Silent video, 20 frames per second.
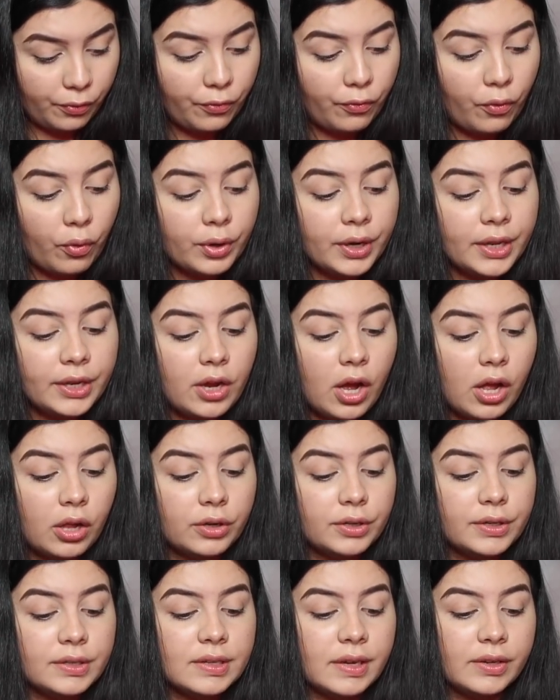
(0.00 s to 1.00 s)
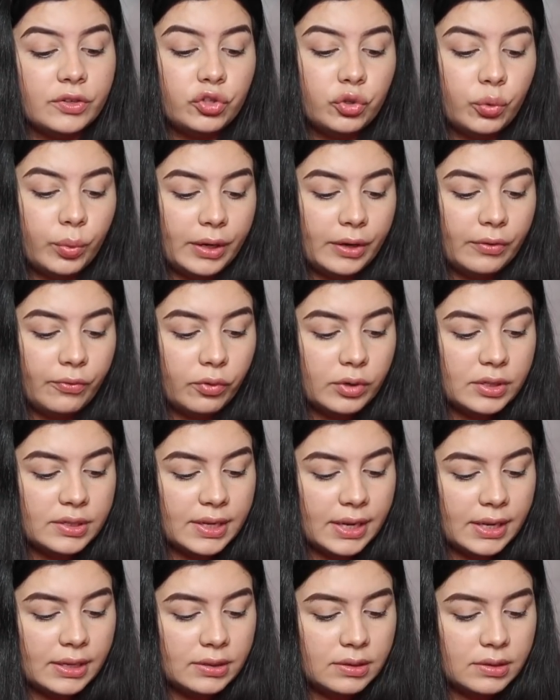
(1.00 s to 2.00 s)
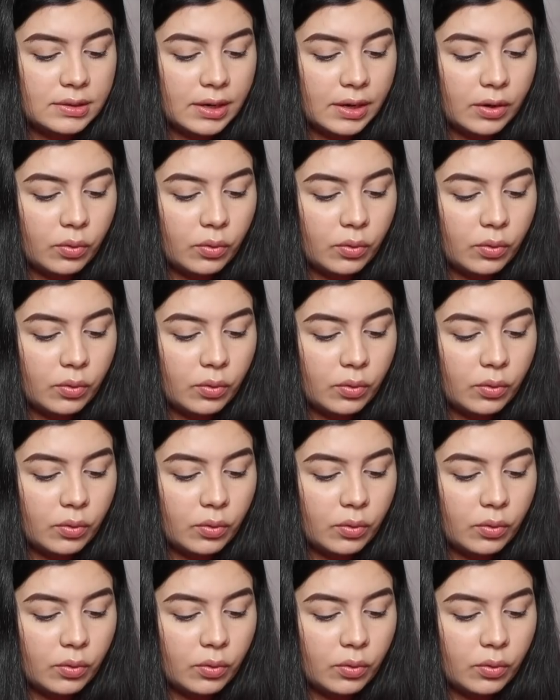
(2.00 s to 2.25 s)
$40.24.